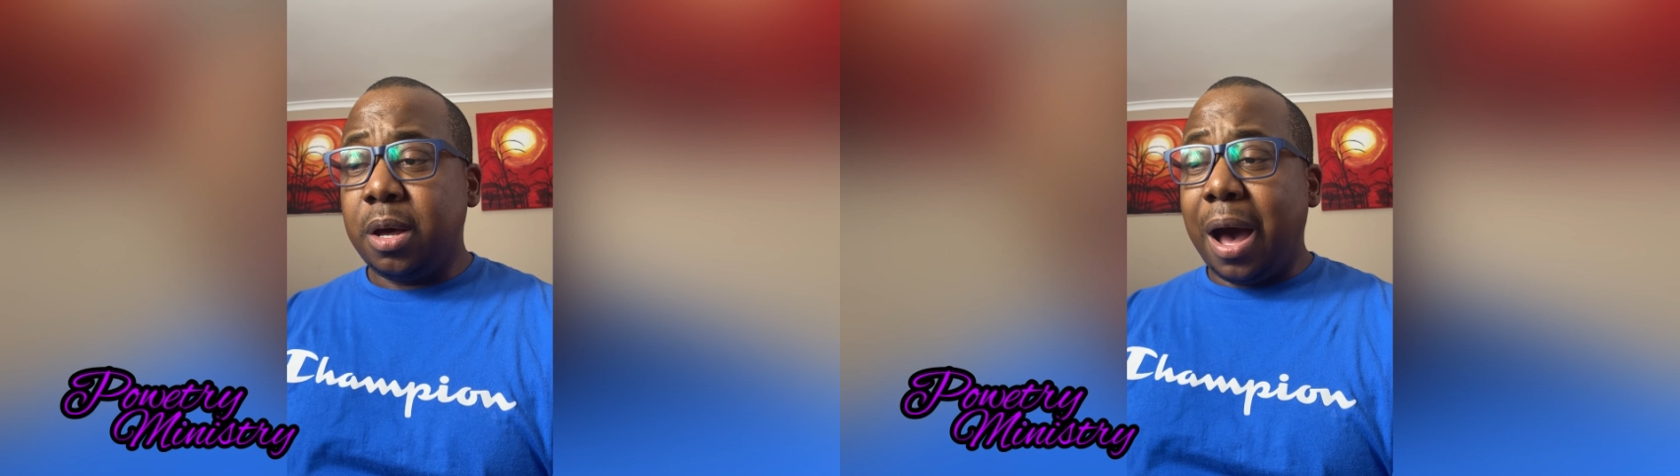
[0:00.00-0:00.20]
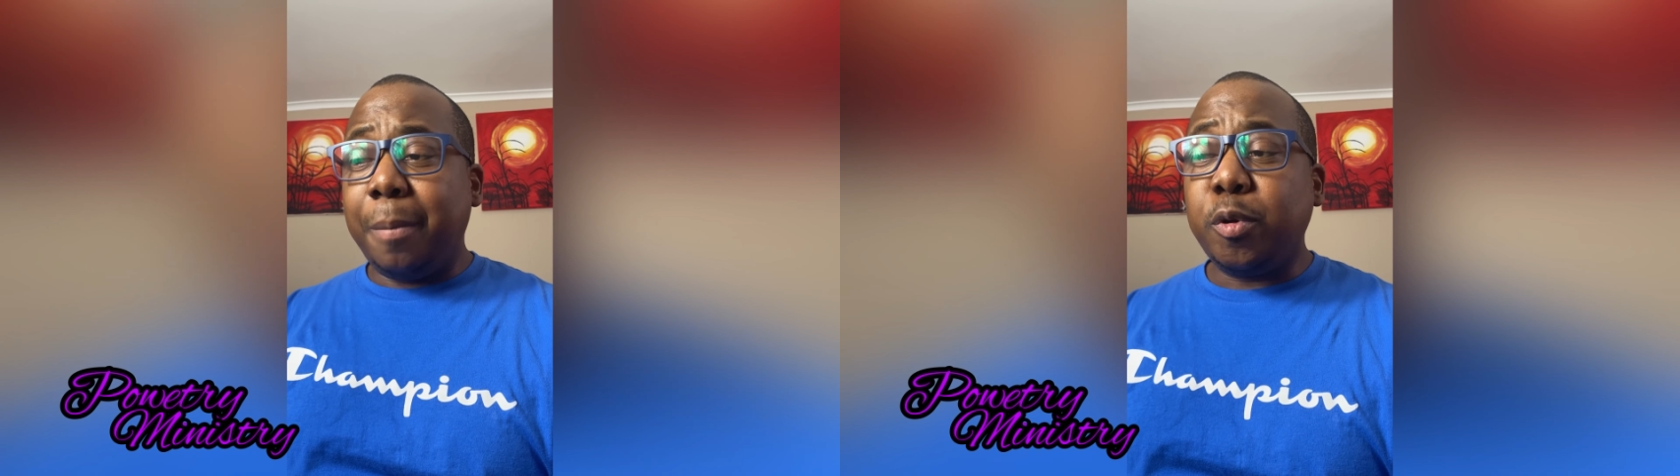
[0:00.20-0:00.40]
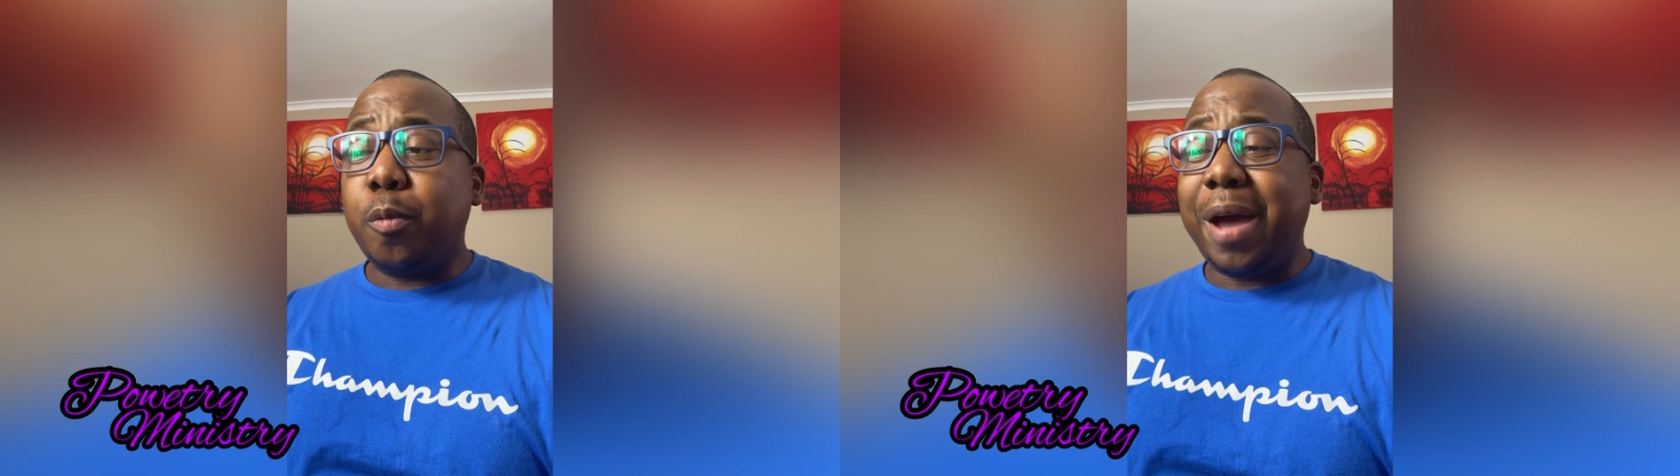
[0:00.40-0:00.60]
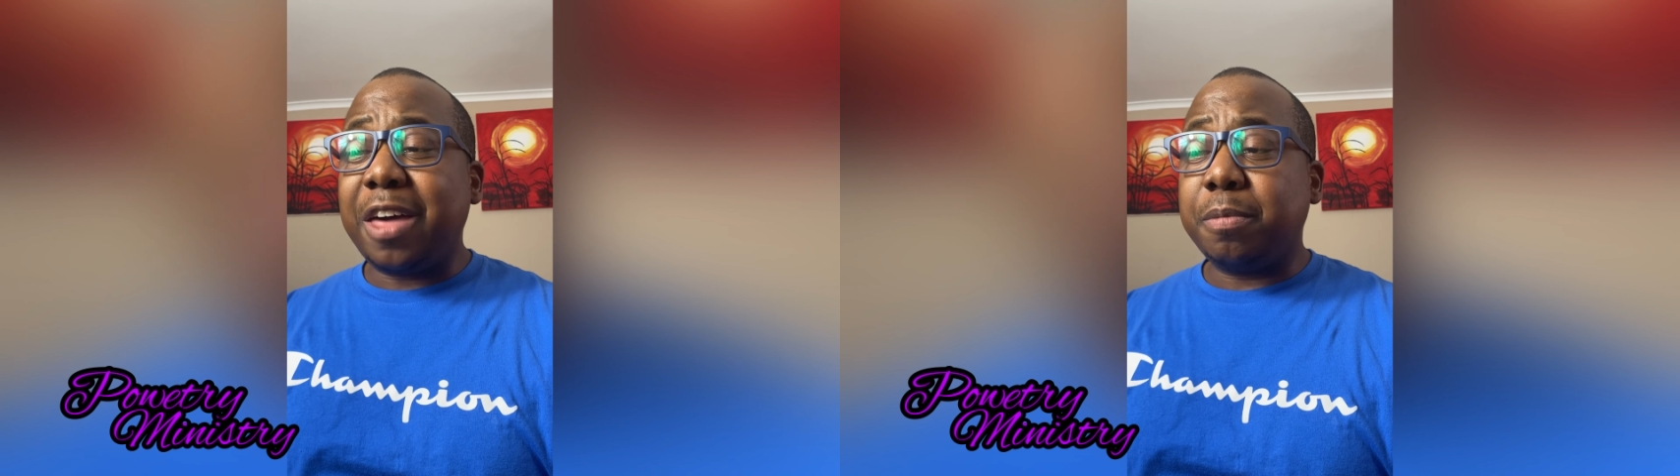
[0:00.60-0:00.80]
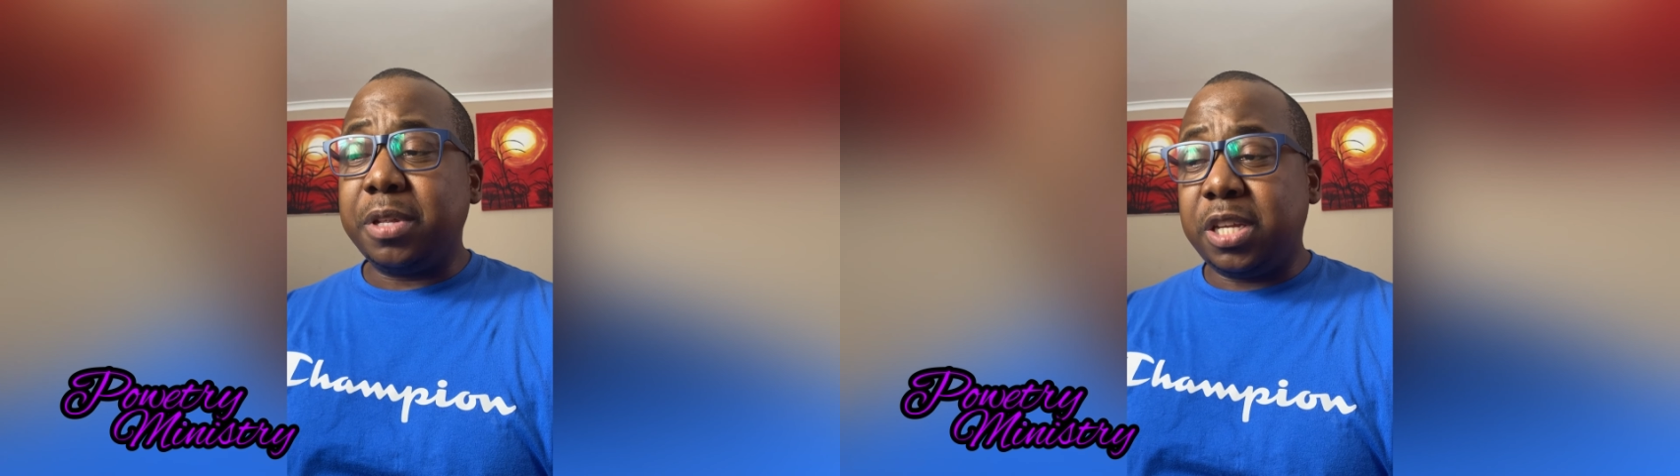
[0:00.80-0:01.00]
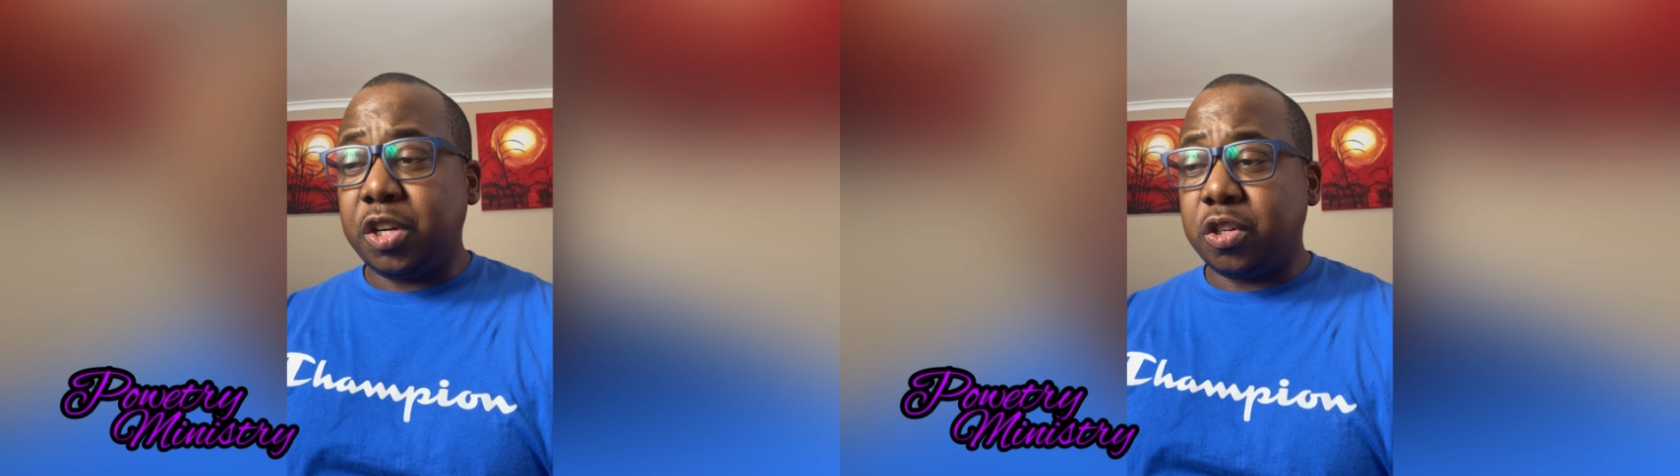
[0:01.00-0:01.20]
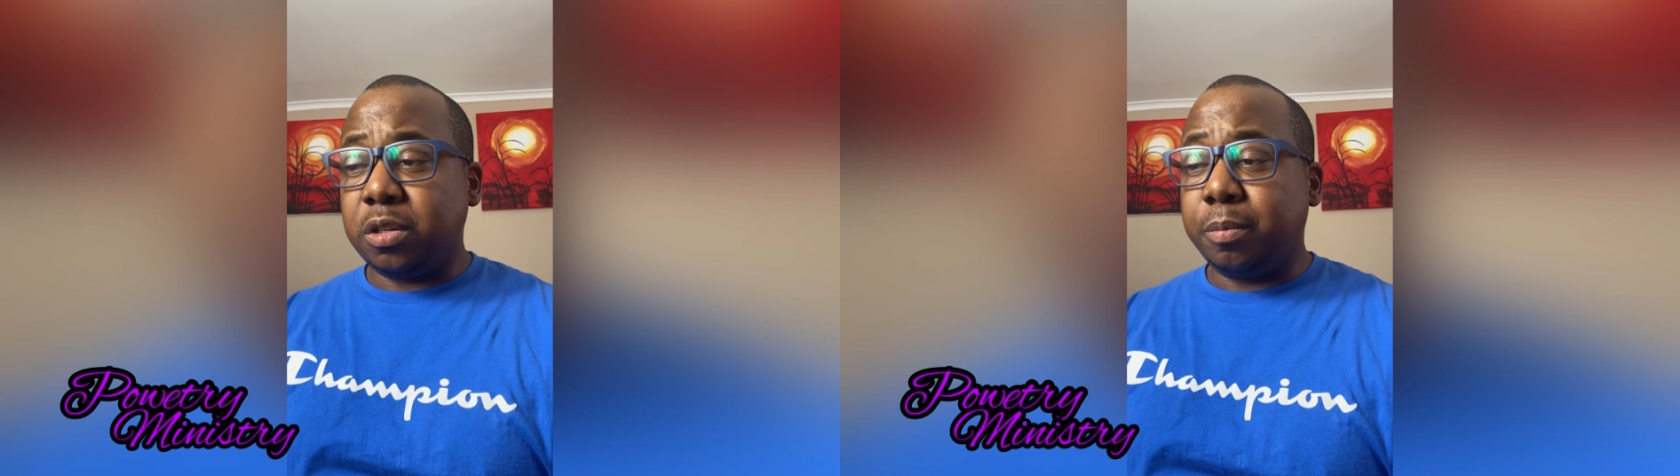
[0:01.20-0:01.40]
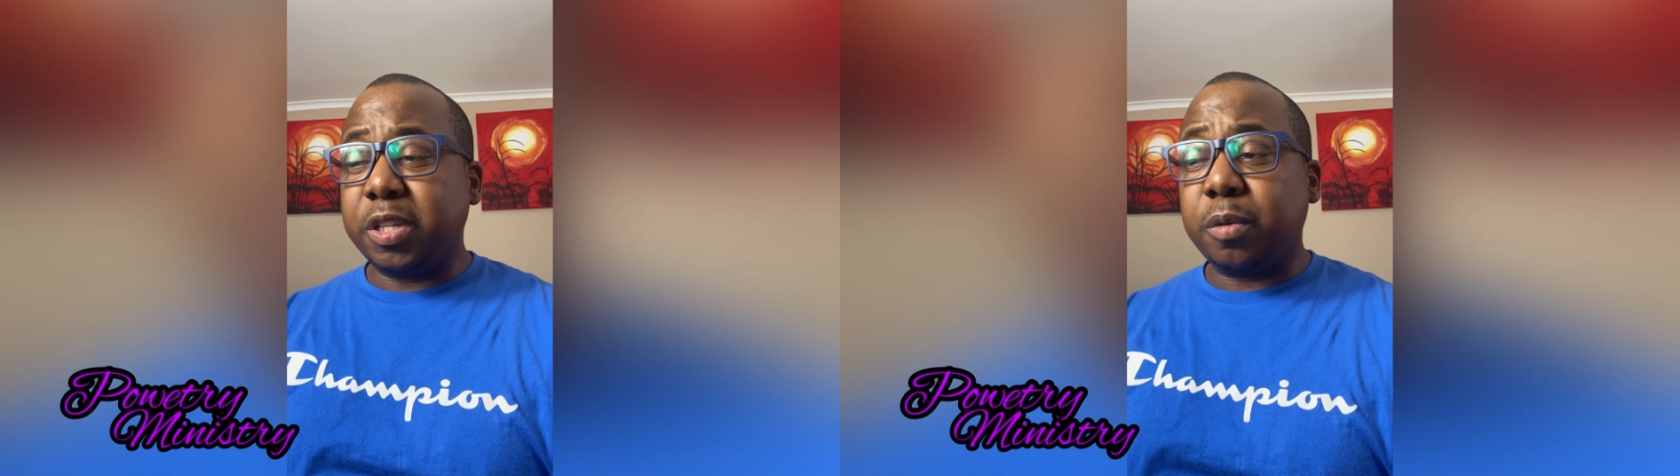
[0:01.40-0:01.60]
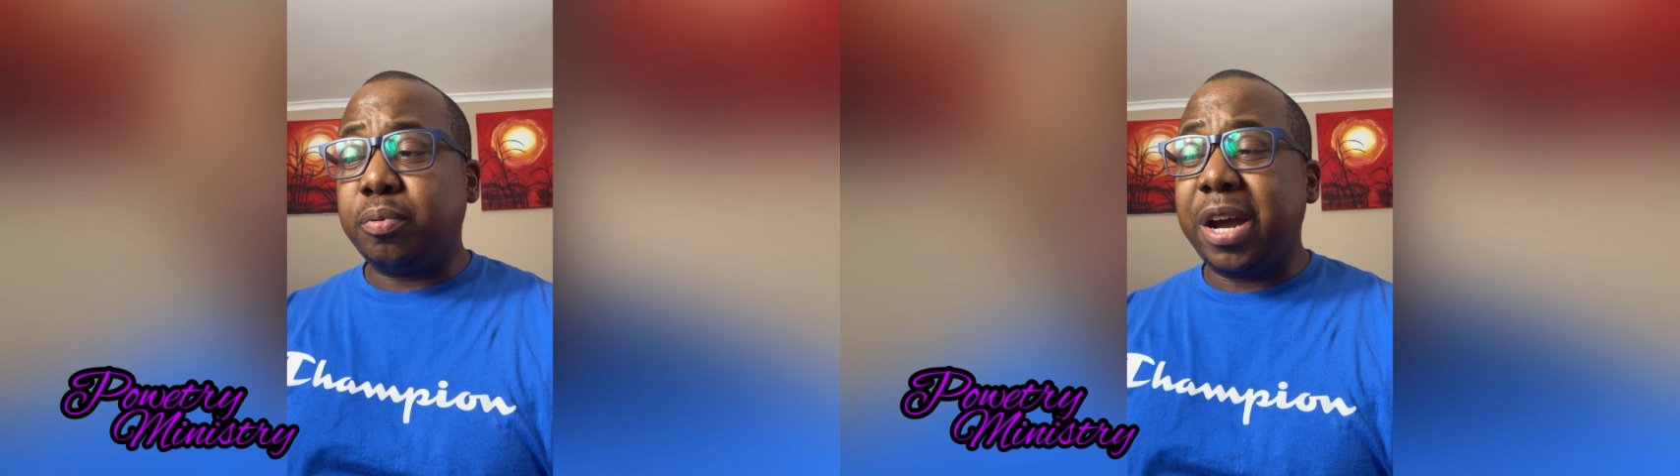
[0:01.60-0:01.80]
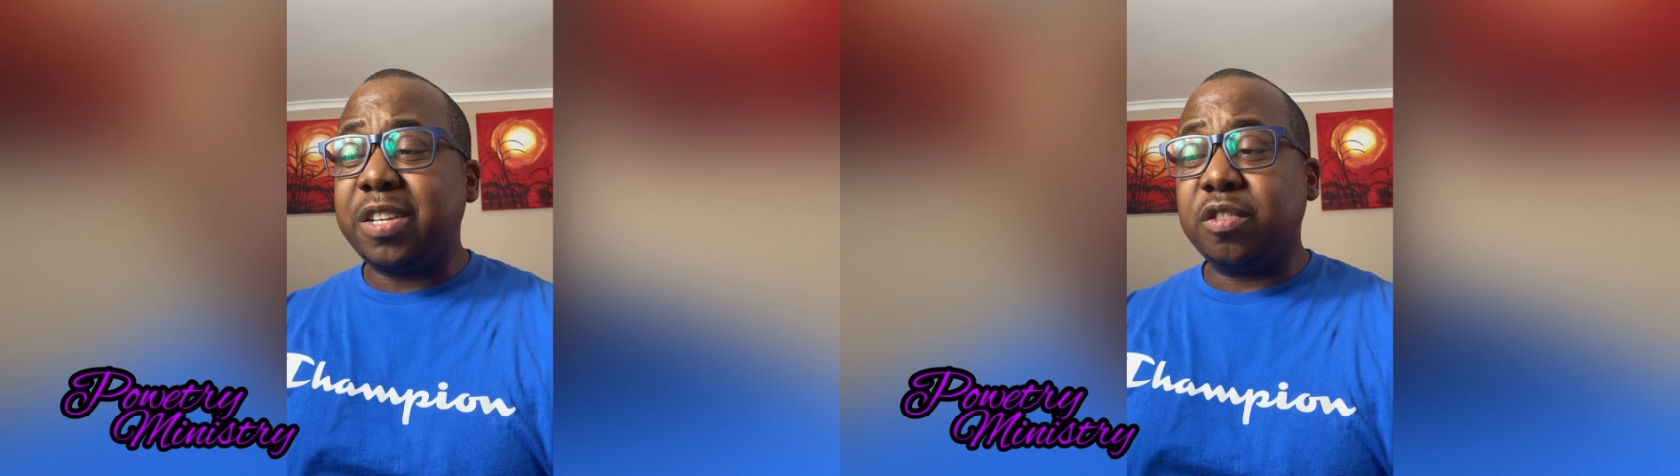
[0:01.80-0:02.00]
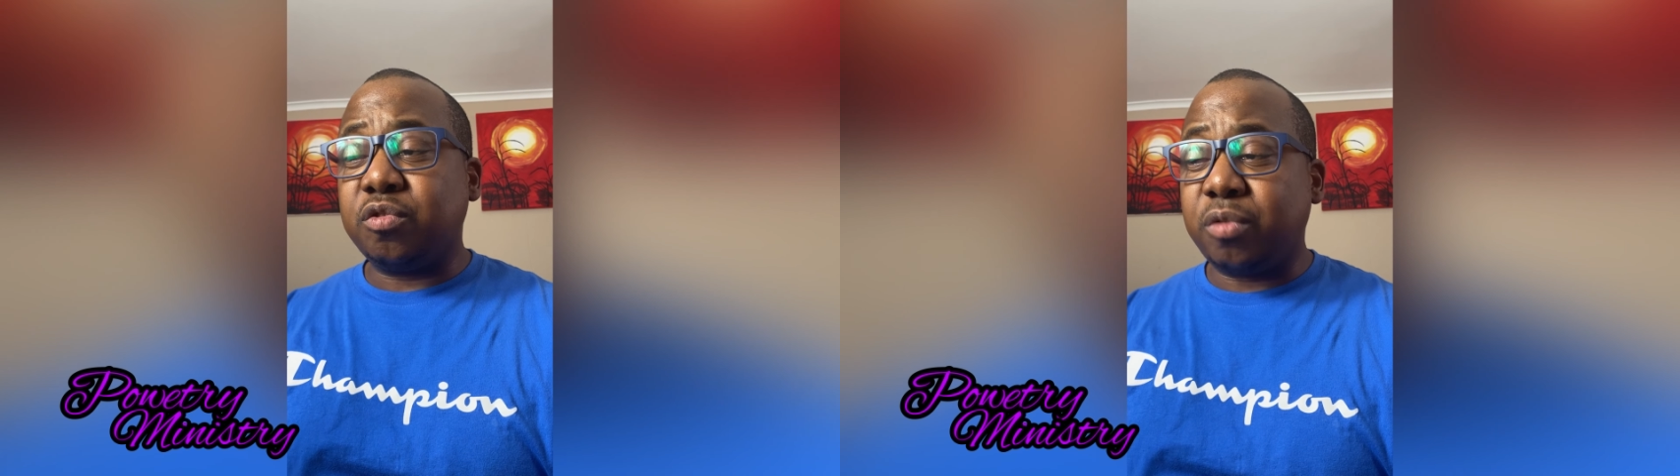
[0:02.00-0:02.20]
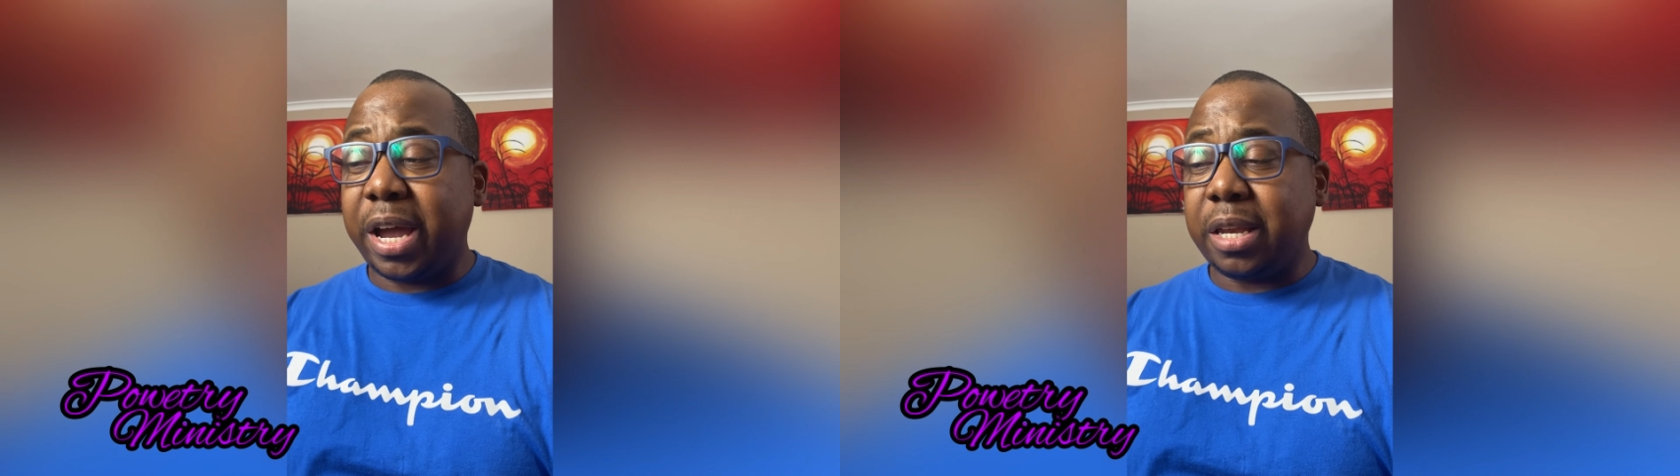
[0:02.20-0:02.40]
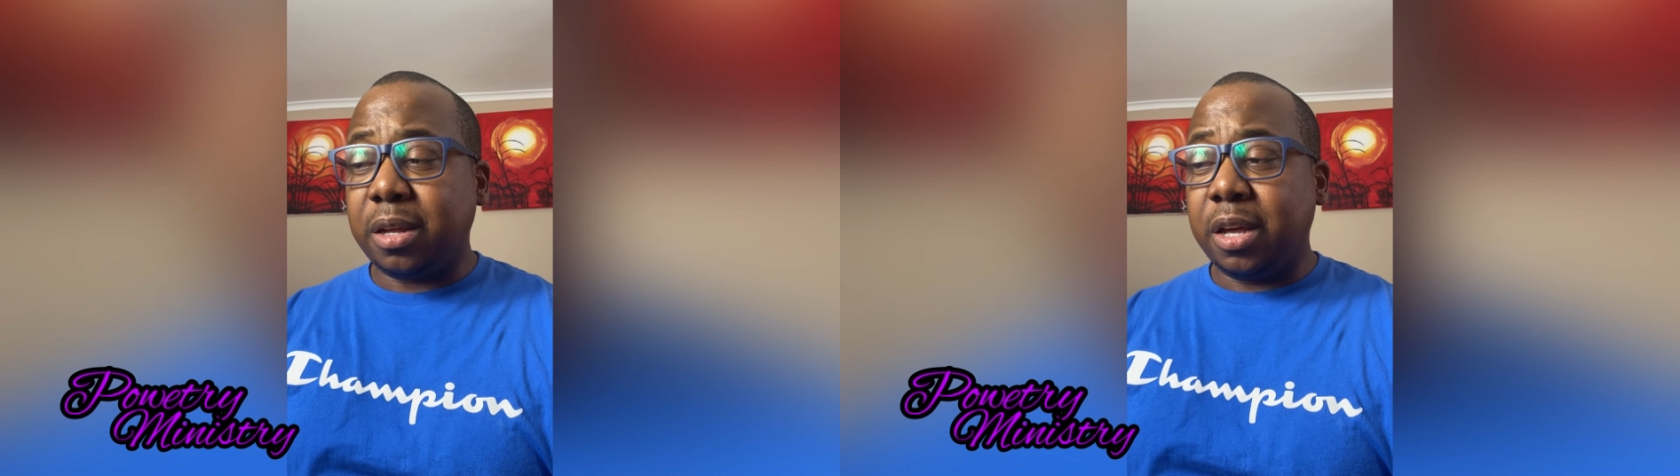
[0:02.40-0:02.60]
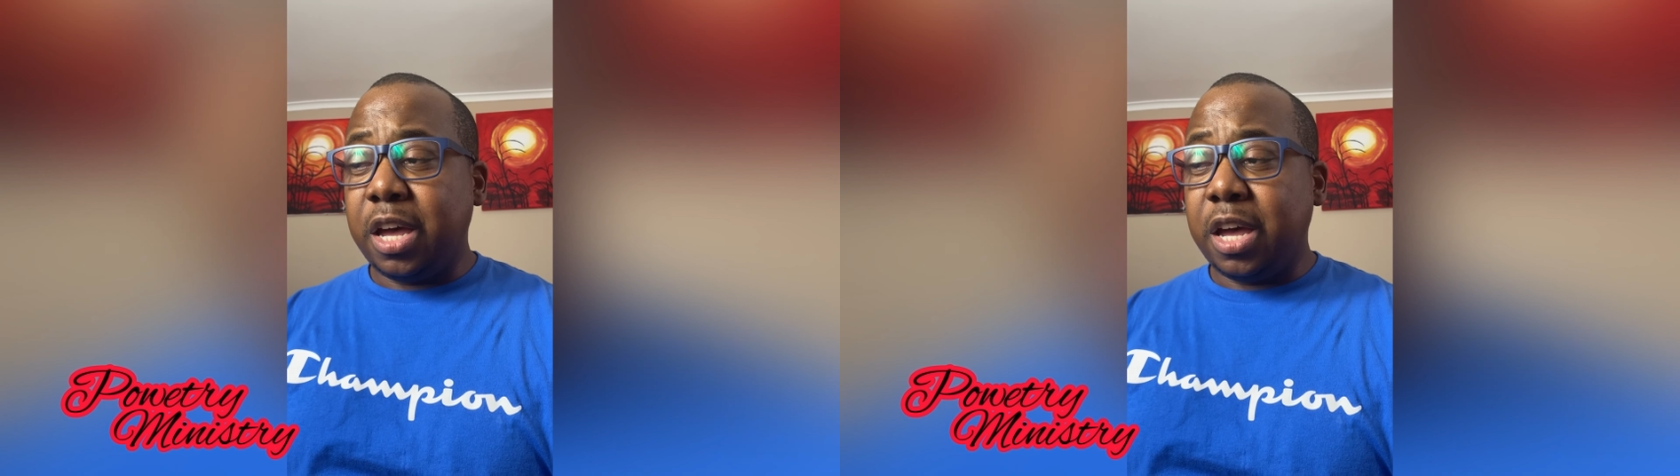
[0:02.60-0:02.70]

I'm no mathematician, but the price is right,